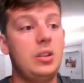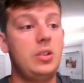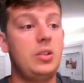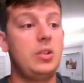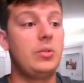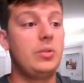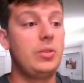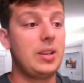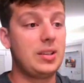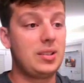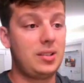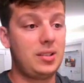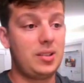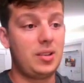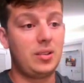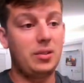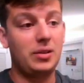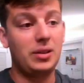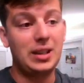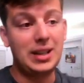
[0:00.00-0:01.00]
You don't
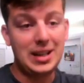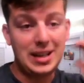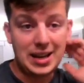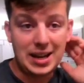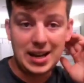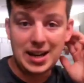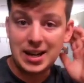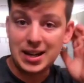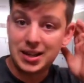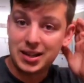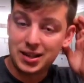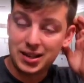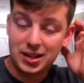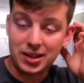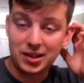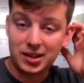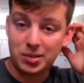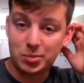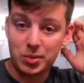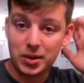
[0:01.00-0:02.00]
necessarily need
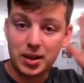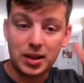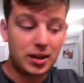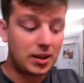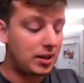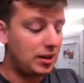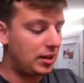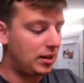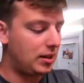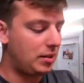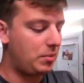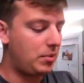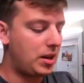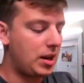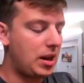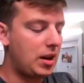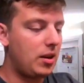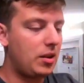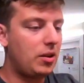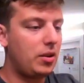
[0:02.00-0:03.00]
to spend the
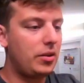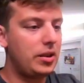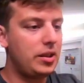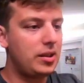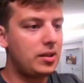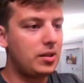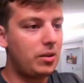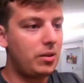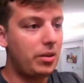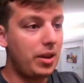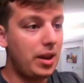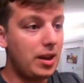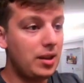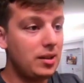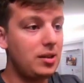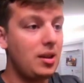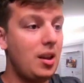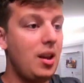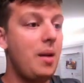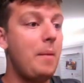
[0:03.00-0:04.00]
money on all these other
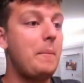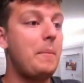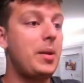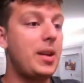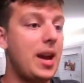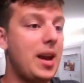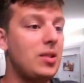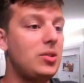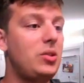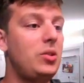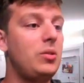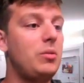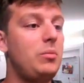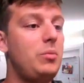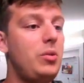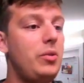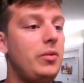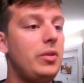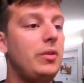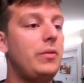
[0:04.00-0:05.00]
things, but as you're
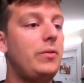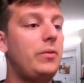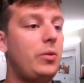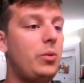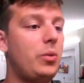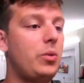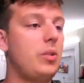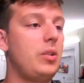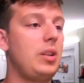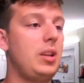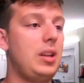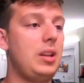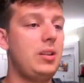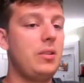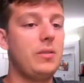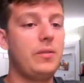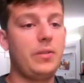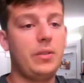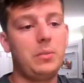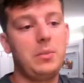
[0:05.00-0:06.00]
moving forward
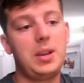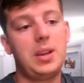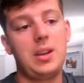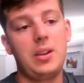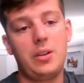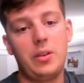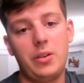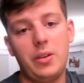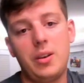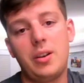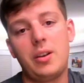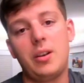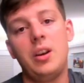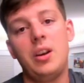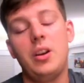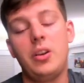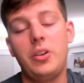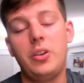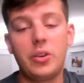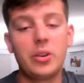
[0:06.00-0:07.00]
in your filmmaking career,
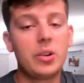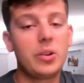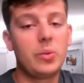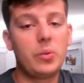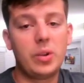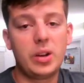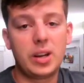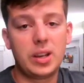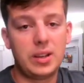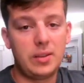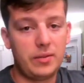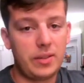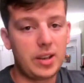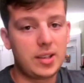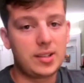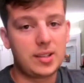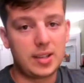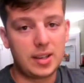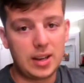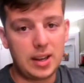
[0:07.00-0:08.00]
you're going to want to
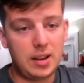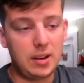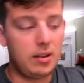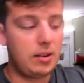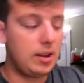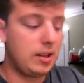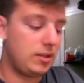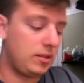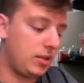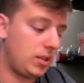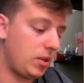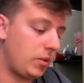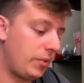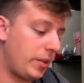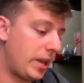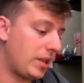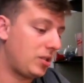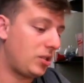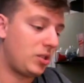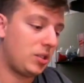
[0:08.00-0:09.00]
invest in gear. And so
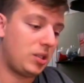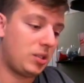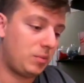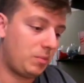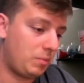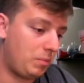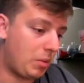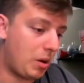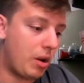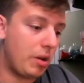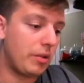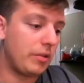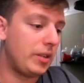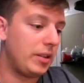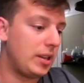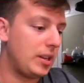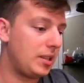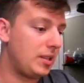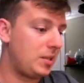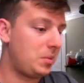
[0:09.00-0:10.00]
that's just part
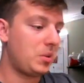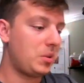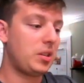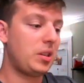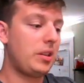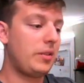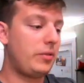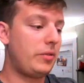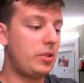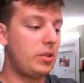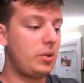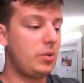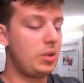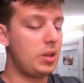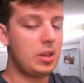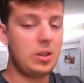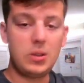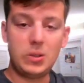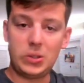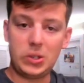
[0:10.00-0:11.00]
of it, especially if you're
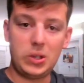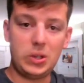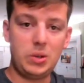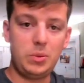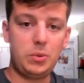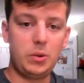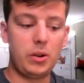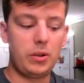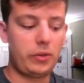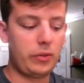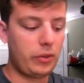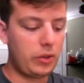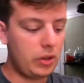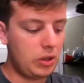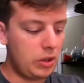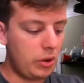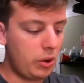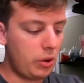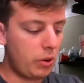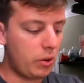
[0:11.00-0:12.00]
doing YouTube or if
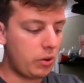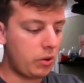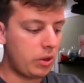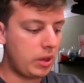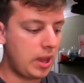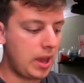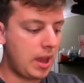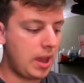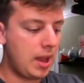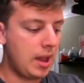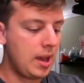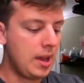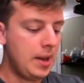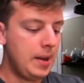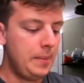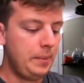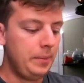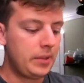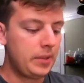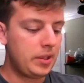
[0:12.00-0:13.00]
you're the
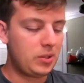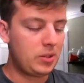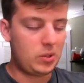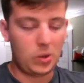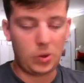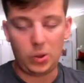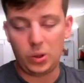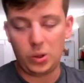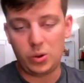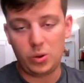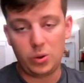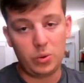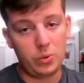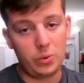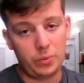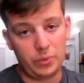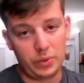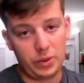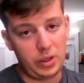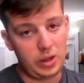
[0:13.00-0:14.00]

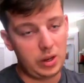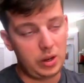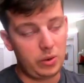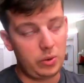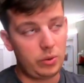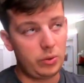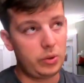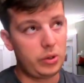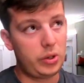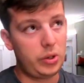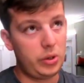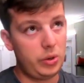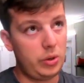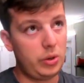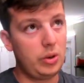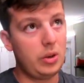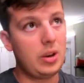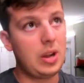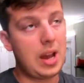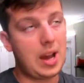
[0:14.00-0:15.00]
solo, you know,
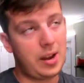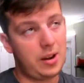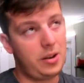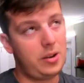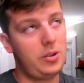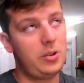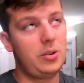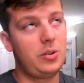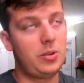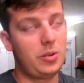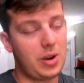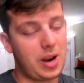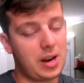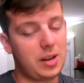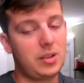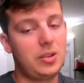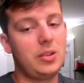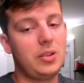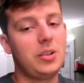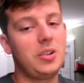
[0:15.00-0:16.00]
shooter, editor,
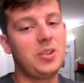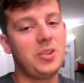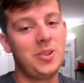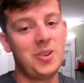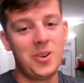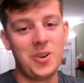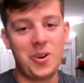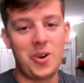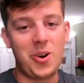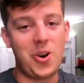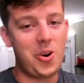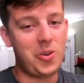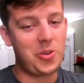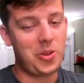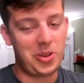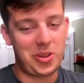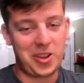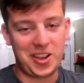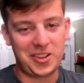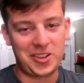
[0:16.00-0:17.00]
director, all
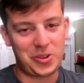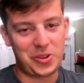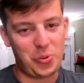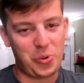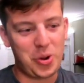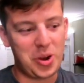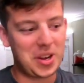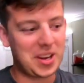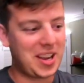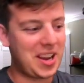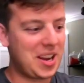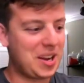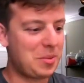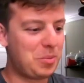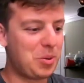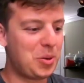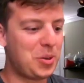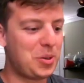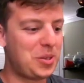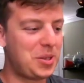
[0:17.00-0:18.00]
the things in one kind
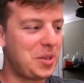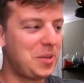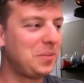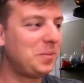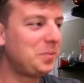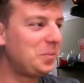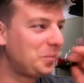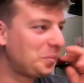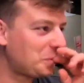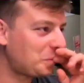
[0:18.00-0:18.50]
of person.